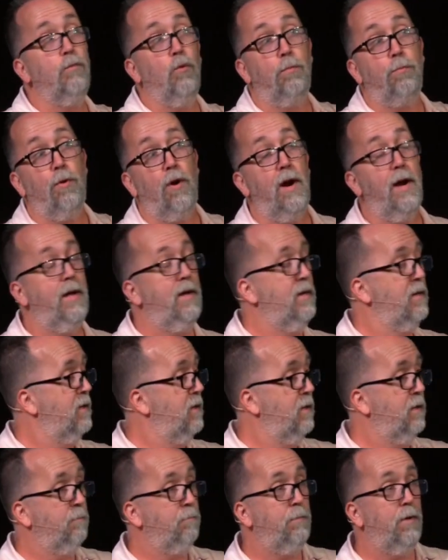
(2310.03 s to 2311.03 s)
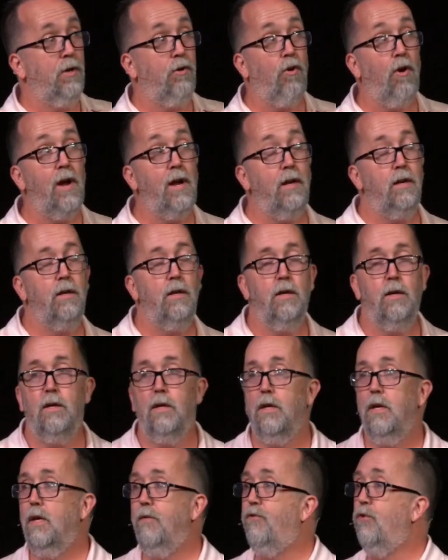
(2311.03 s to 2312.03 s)
We'll pray. Be great.
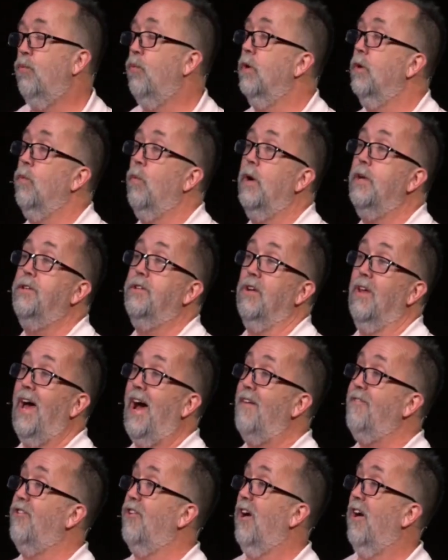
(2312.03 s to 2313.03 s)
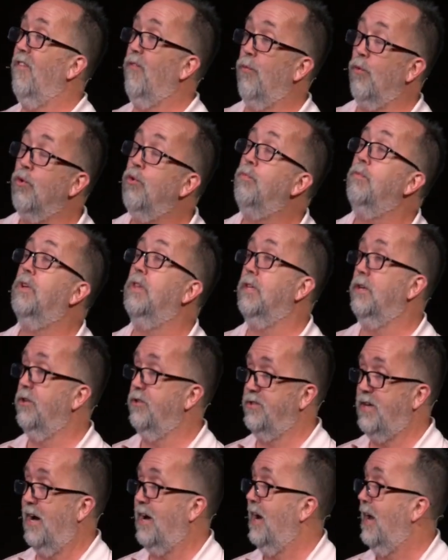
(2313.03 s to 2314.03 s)
If you want to wait till after the room
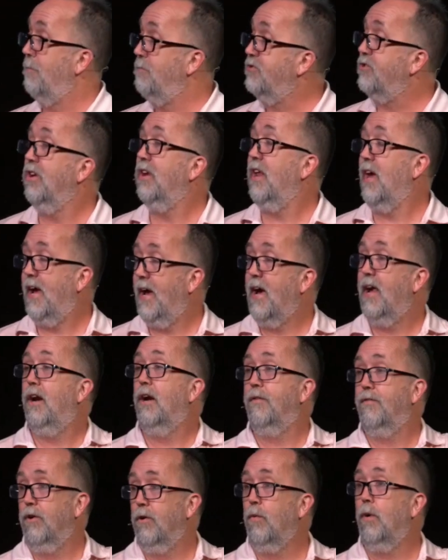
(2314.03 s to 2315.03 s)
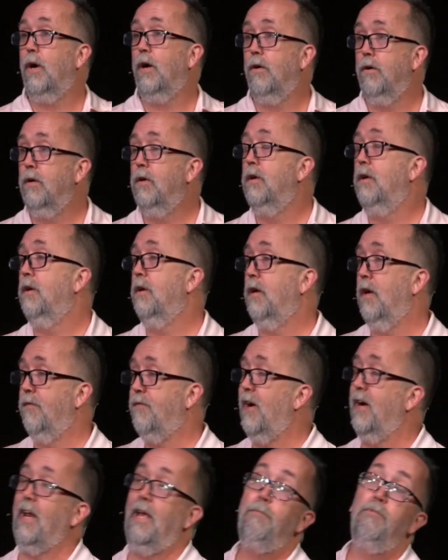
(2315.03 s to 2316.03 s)
clears out, I'm just going to hang out here for a while. In
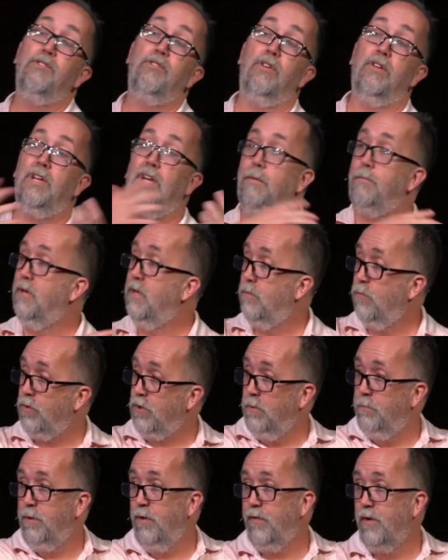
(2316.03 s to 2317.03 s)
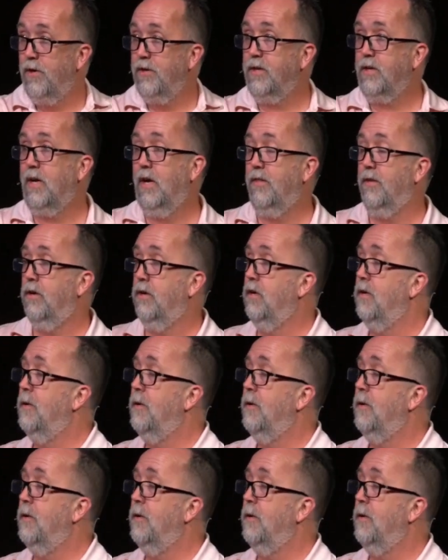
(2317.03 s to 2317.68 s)
fact, Amy's going to come in. We're going to be over here together.